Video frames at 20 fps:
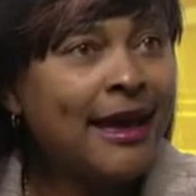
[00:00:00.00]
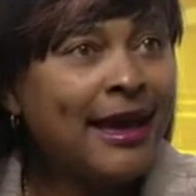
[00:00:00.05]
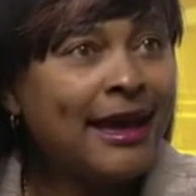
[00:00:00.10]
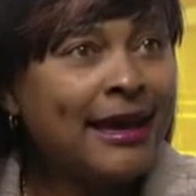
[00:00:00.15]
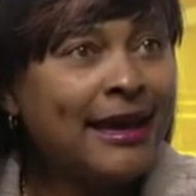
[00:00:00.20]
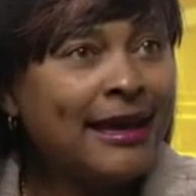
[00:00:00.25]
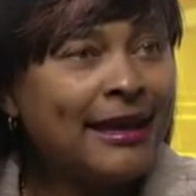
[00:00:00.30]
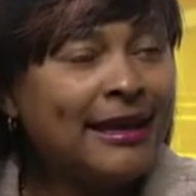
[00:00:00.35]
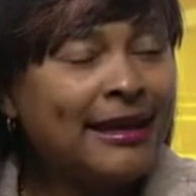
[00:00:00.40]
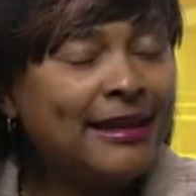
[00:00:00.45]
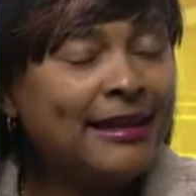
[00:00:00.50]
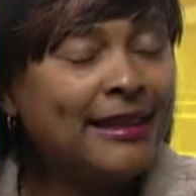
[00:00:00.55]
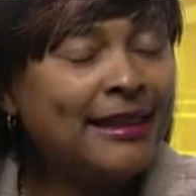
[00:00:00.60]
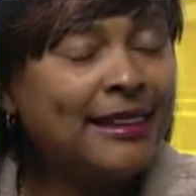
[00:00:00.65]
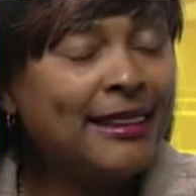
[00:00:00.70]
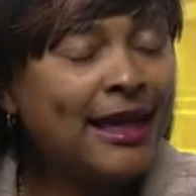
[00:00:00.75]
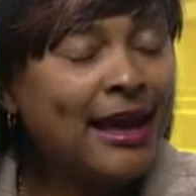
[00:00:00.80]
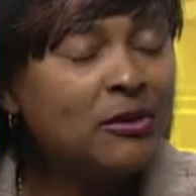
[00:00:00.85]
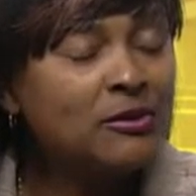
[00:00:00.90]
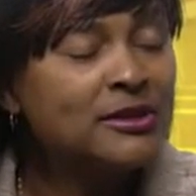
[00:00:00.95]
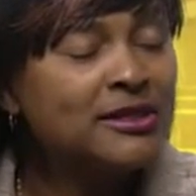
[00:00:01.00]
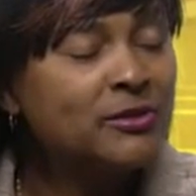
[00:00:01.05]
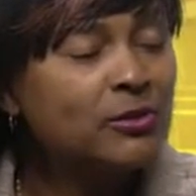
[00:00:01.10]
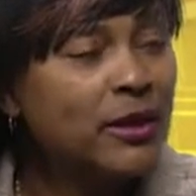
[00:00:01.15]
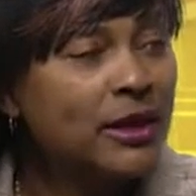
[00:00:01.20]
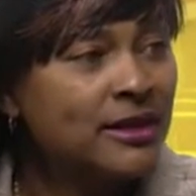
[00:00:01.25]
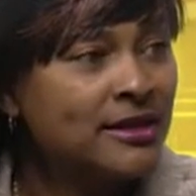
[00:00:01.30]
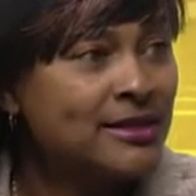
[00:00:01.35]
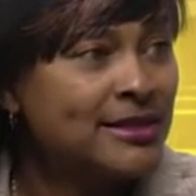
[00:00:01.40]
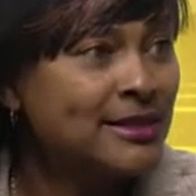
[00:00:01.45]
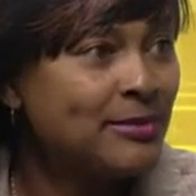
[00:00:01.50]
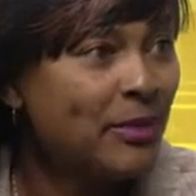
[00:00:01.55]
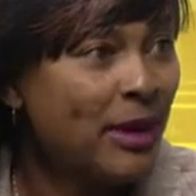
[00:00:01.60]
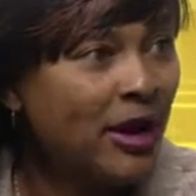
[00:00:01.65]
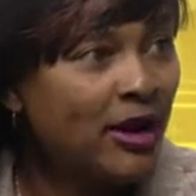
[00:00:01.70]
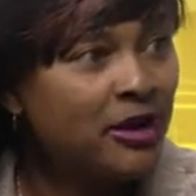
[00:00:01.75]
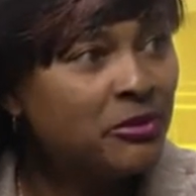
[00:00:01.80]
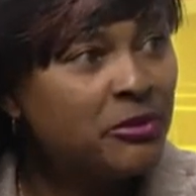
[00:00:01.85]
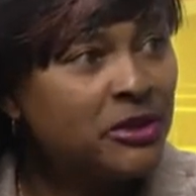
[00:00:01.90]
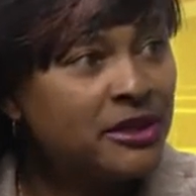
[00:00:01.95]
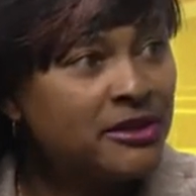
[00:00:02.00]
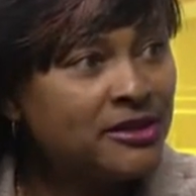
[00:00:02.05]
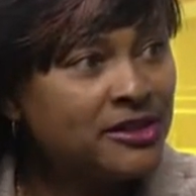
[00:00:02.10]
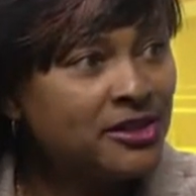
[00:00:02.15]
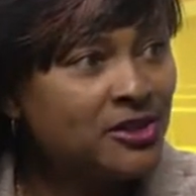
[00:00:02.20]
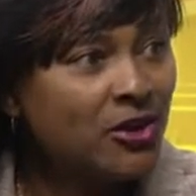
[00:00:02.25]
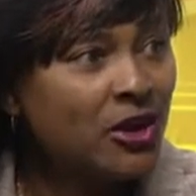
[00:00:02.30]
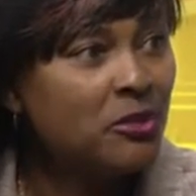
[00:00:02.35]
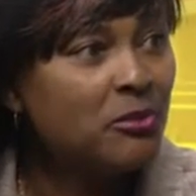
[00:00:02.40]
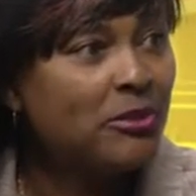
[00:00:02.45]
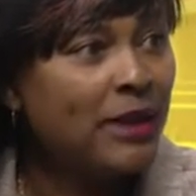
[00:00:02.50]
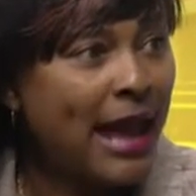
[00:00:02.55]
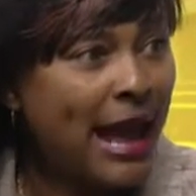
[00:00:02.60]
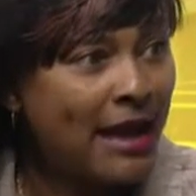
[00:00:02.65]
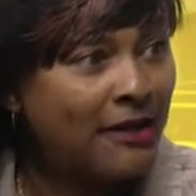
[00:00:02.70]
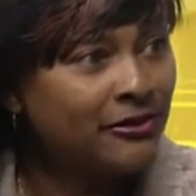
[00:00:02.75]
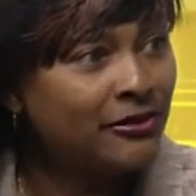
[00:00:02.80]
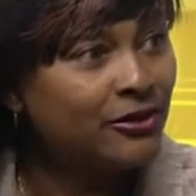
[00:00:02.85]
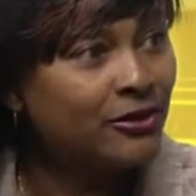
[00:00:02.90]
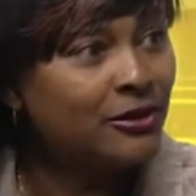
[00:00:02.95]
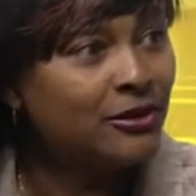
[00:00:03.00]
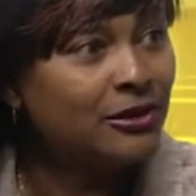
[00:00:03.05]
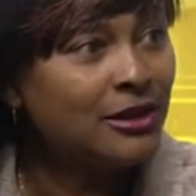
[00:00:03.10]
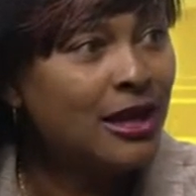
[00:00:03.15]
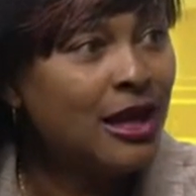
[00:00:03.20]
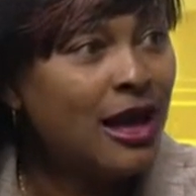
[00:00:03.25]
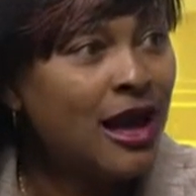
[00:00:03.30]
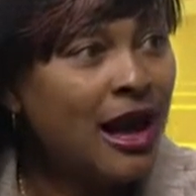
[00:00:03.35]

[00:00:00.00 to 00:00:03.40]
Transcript: And that was what inspired me to start Baffle.